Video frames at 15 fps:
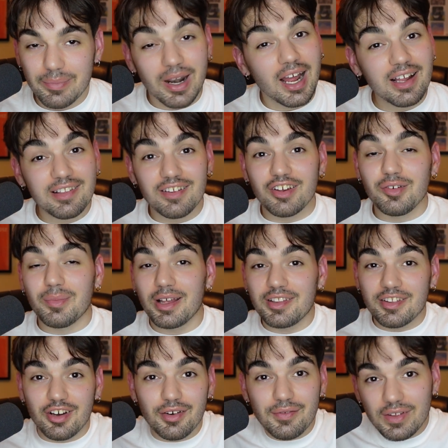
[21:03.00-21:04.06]
But I can tell you
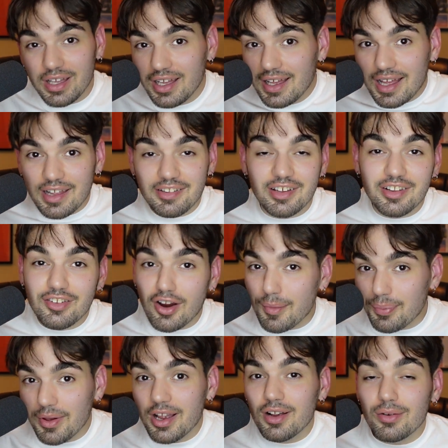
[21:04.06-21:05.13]
myself, as a guitar
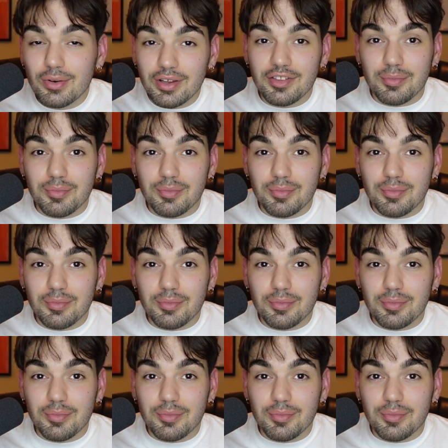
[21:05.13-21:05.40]
player who needs